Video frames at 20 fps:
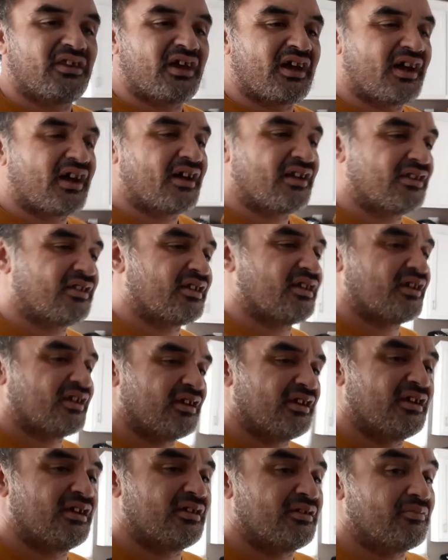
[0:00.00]
that,
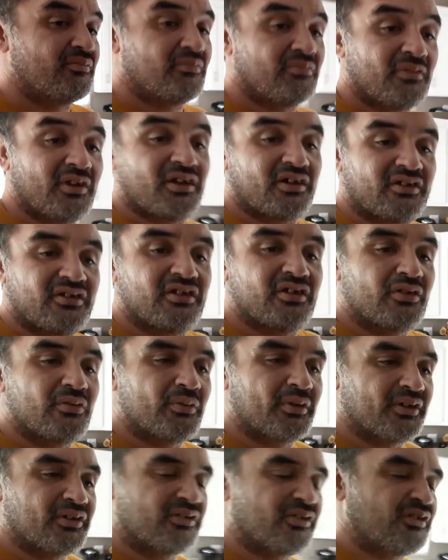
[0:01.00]
and like I said, the
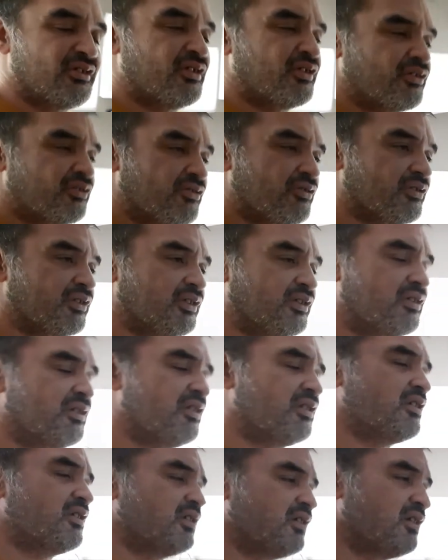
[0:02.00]
rest is history.
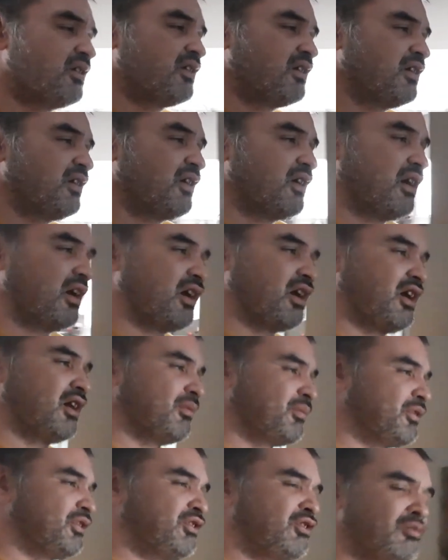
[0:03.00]
Uh,
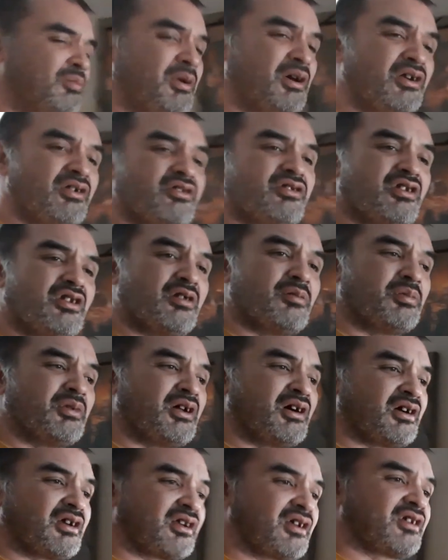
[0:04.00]
but New Partners on the
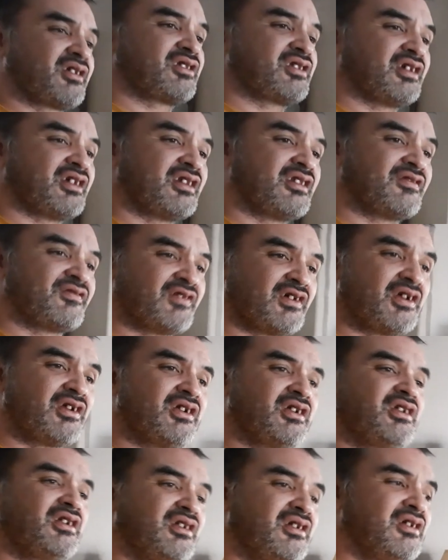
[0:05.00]
Block, like I said, is a
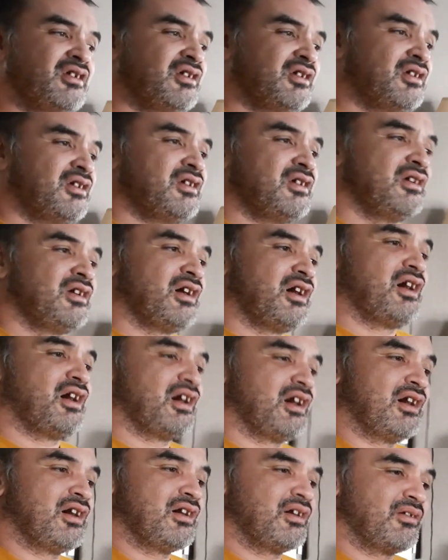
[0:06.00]
very,
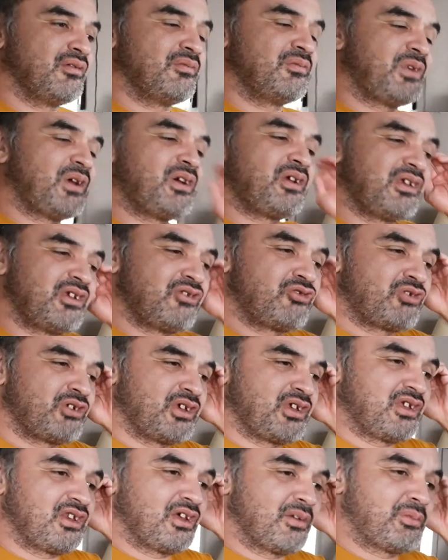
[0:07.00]
uh, very
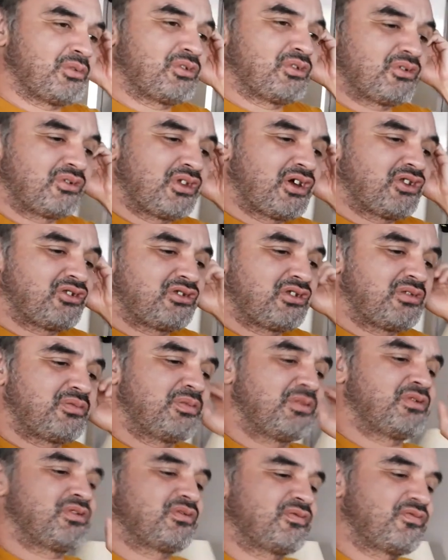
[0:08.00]
intriguing episode, not just
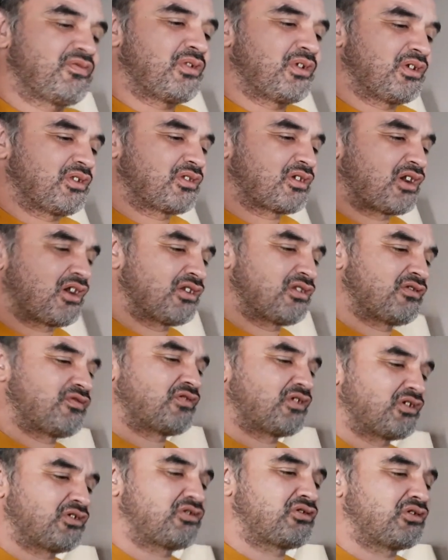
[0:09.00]
for, for its
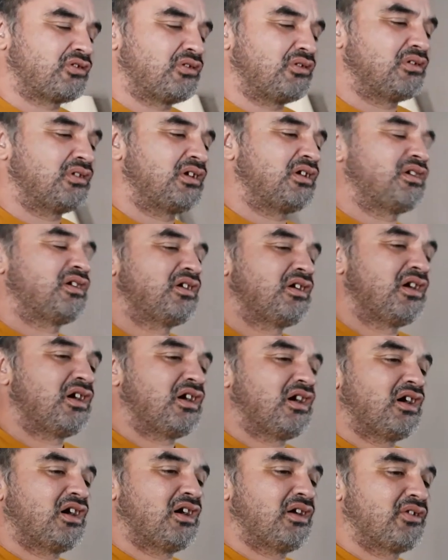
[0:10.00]
controversial
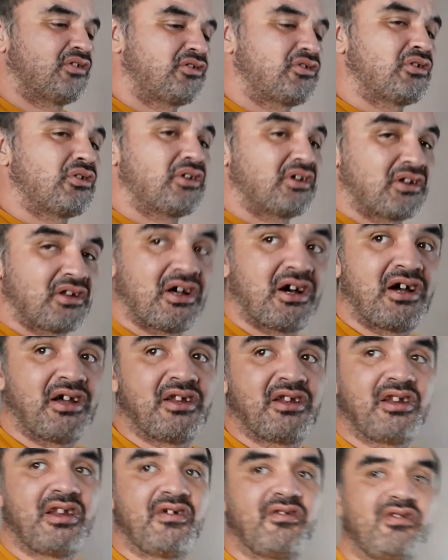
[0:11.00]
uh,
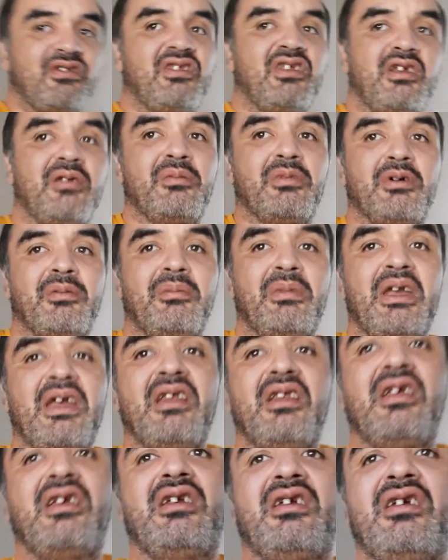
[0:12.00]
storyline and everything, but
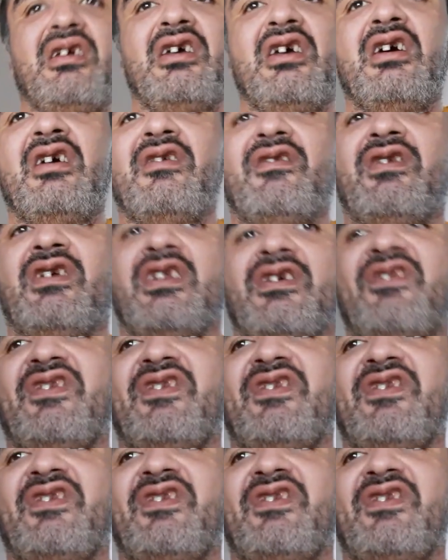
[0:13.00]
mainly for the